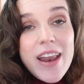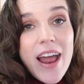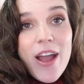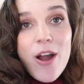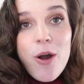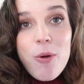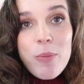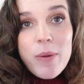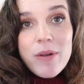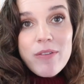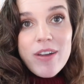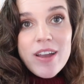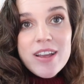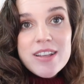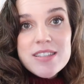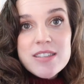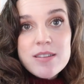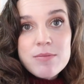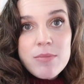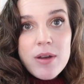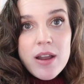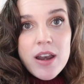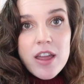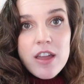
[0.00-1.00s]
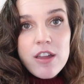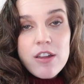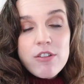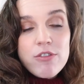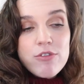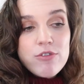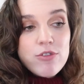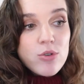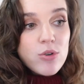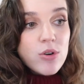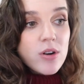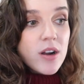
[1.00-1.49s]
I hope we raise some money
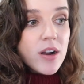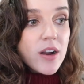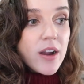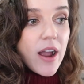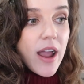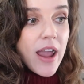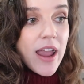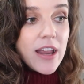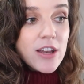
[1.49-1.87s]
for